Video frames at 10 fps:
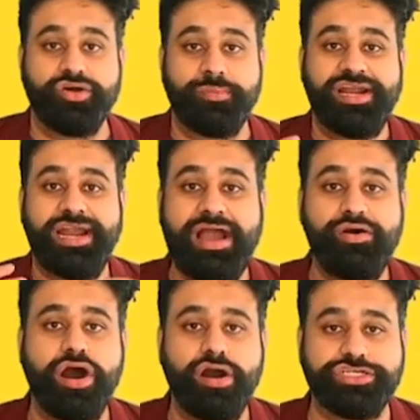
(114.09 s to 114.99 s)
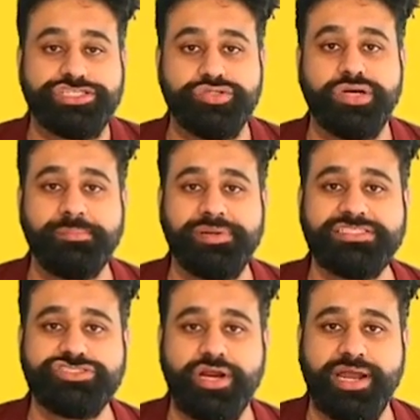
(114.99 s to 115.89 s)
No matter how hard shoe
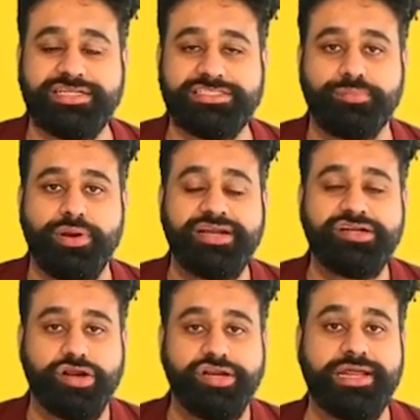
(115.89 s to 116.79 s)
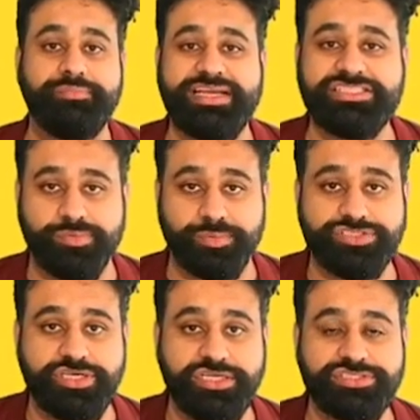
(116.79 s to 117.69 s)
companies try to brand current NBA
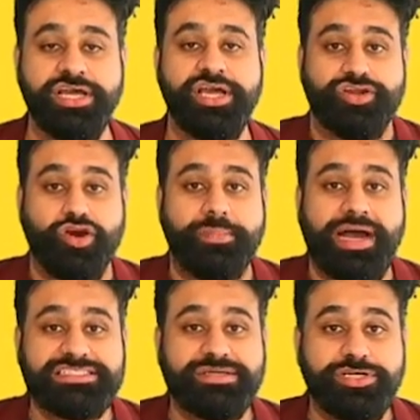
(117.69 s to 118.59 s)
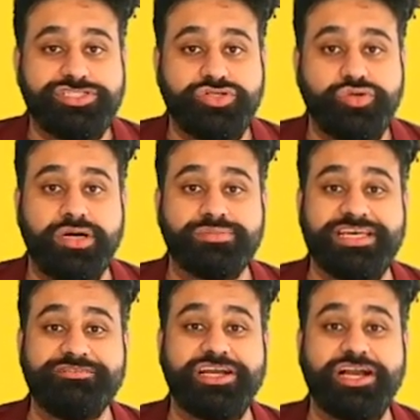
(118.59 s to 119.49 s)
superstars, no basketball shoe
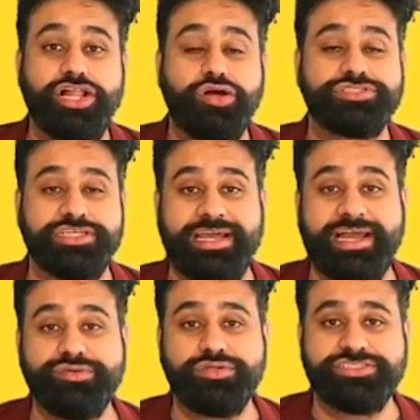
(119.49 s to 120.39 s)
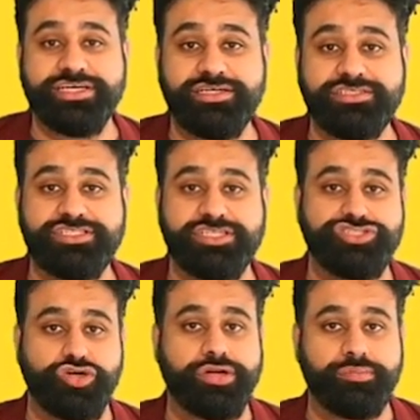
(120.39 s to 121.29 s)
comes even close in annual sales to the
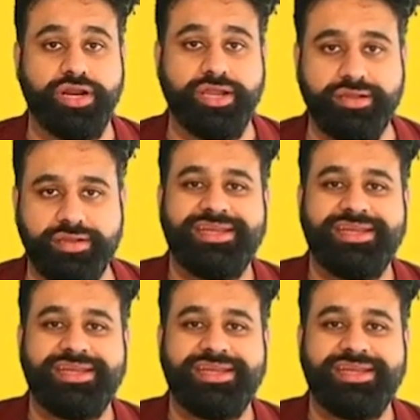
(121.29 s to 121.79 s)
Jordan brand,